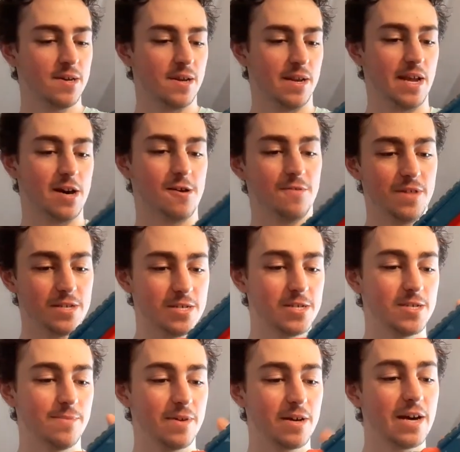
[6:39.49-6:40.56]
Now, this is
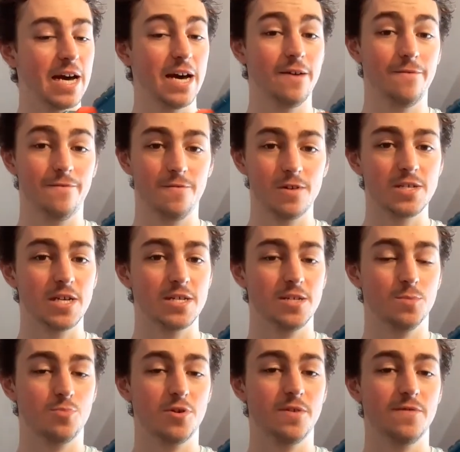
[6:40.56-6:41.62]
something I have
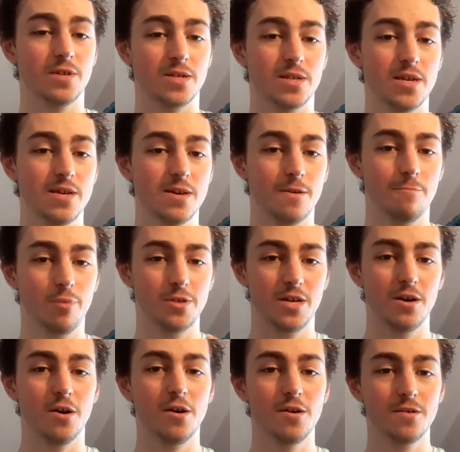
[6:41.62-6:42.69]
tested previously. Putting
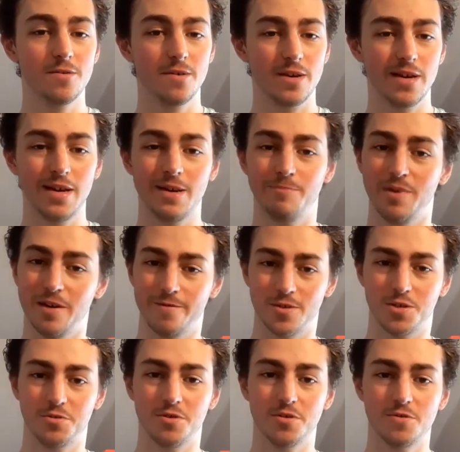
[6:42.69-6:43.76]
it on, a bit of a
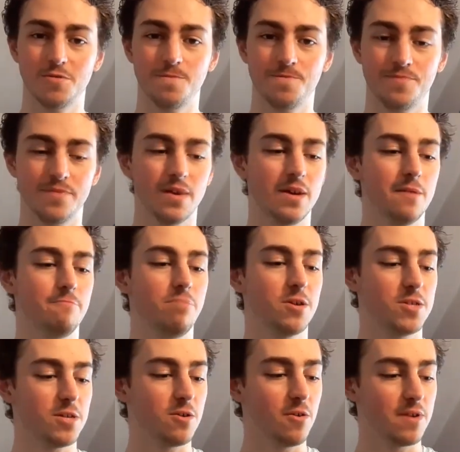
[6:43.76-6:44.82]
struggle.
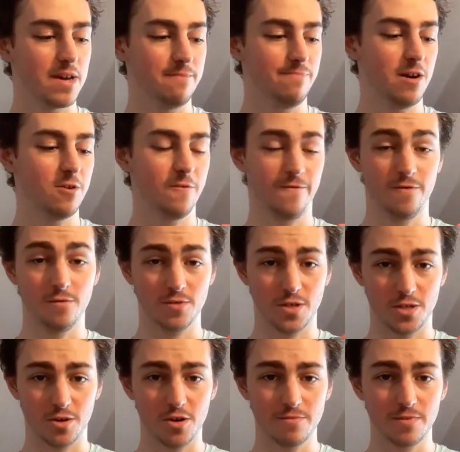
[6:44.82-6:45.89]
Putting on a barrel full
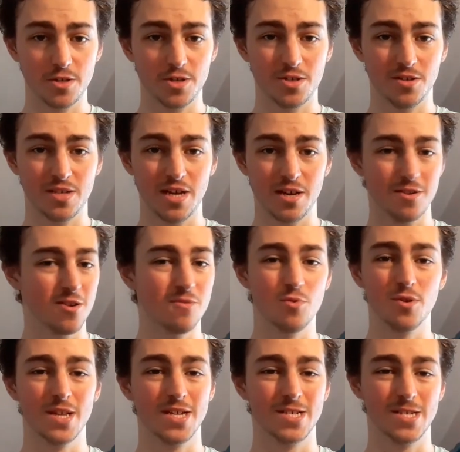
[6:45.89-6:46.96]
stop should take no more
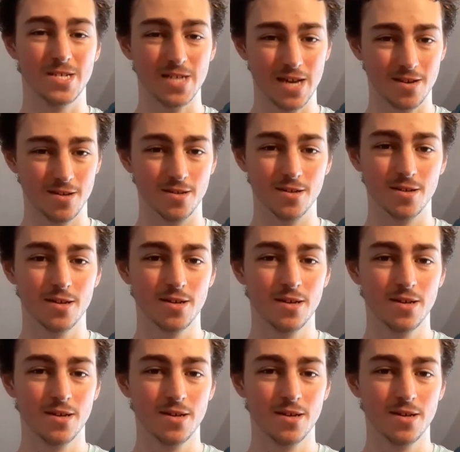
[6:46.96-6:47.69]
than a second.